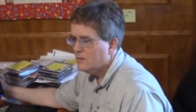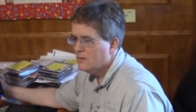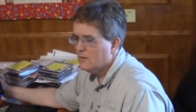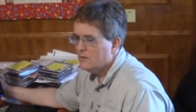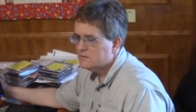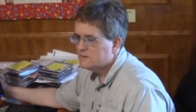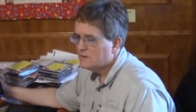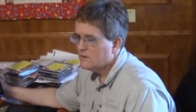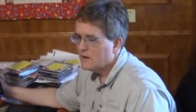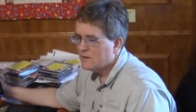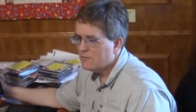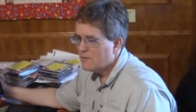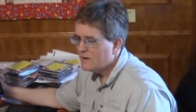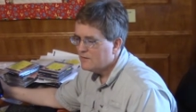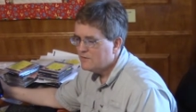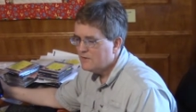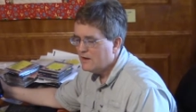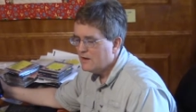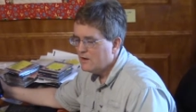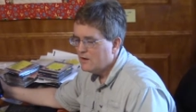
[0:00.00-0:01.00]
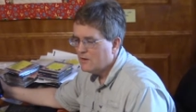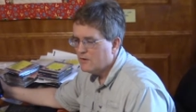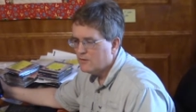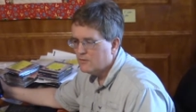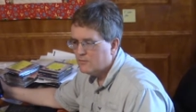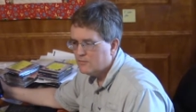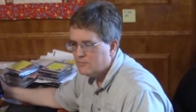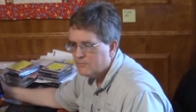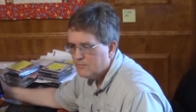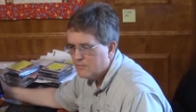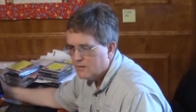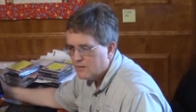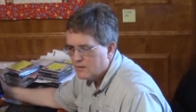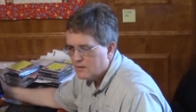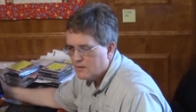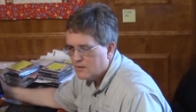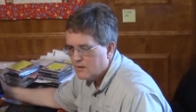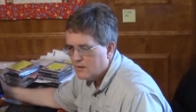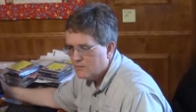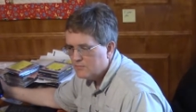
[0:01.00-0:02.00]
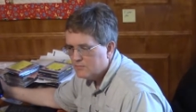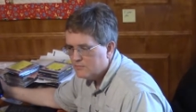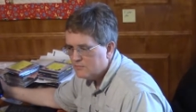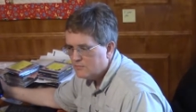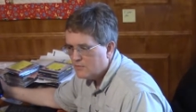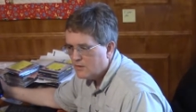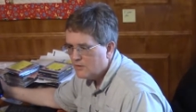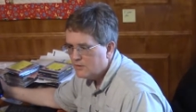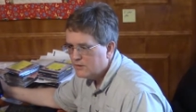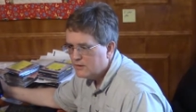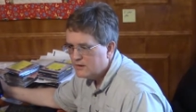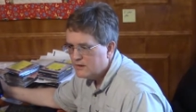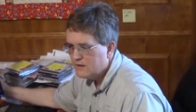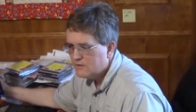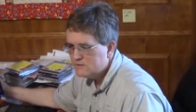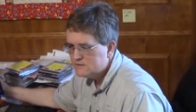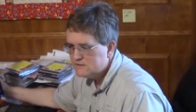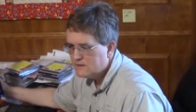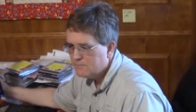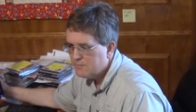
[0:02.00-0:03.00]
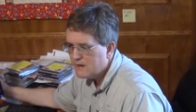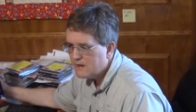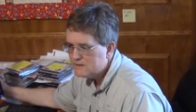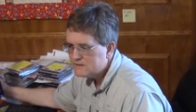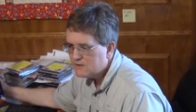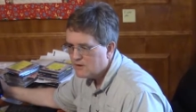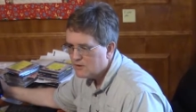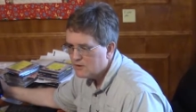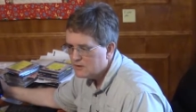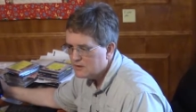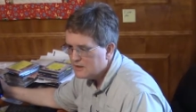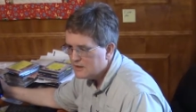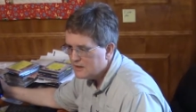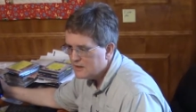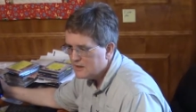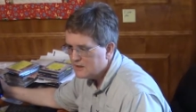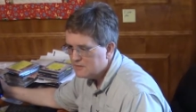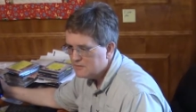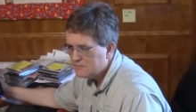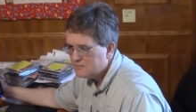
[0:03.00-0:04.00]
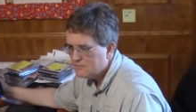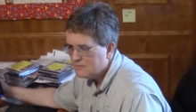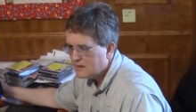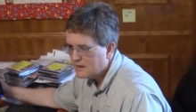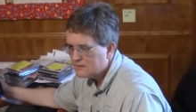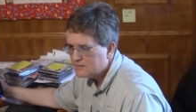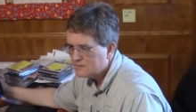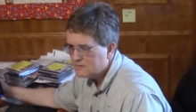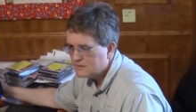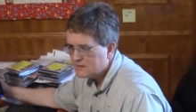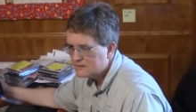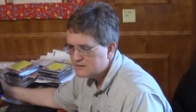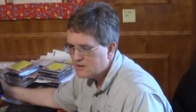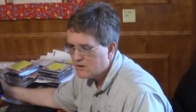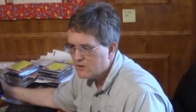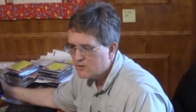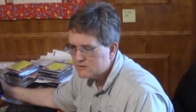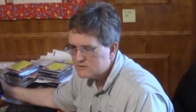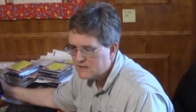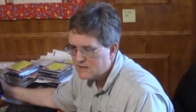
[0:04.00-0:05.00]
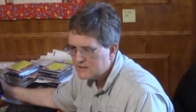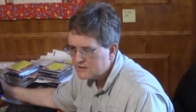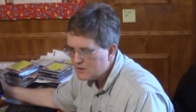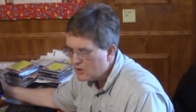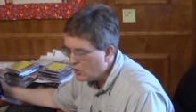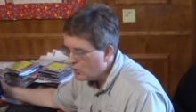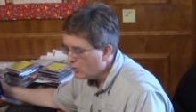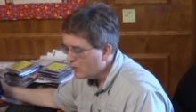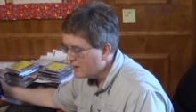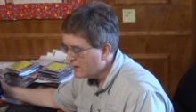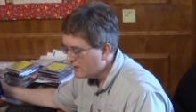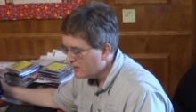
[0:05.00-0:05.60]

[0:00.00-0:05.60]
So like right there, all you can hear is the bass hardly, and like the guitar is like nowhere.